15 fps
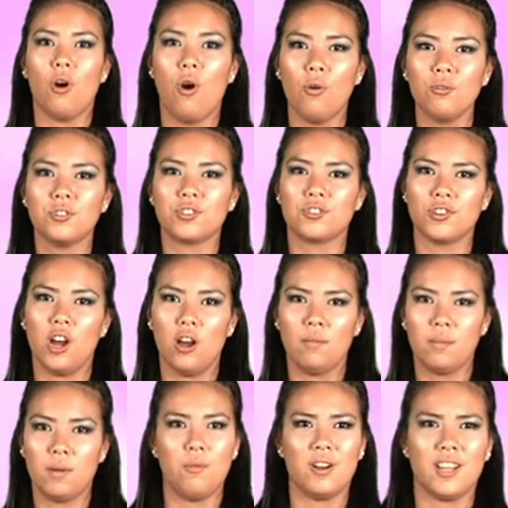always
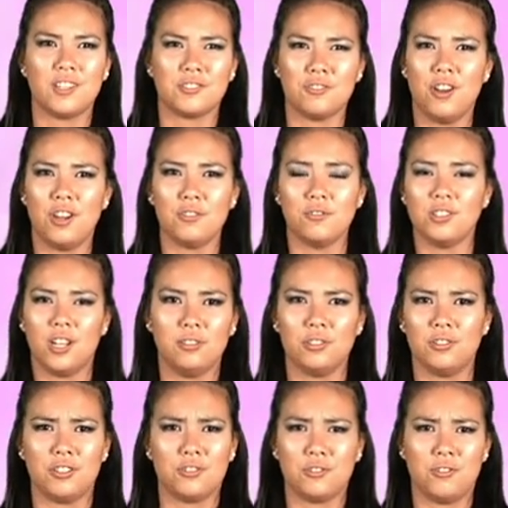drop when I tried to
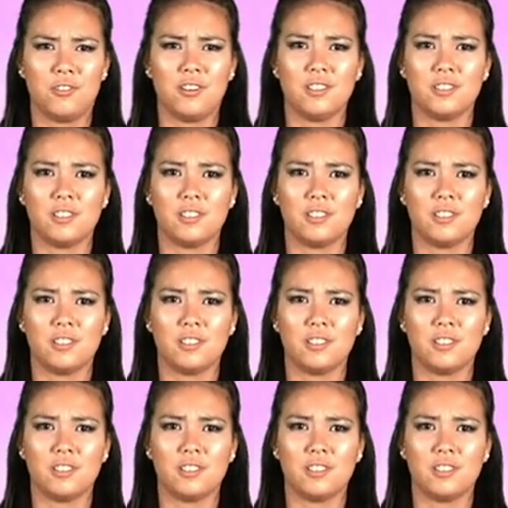download a torrent.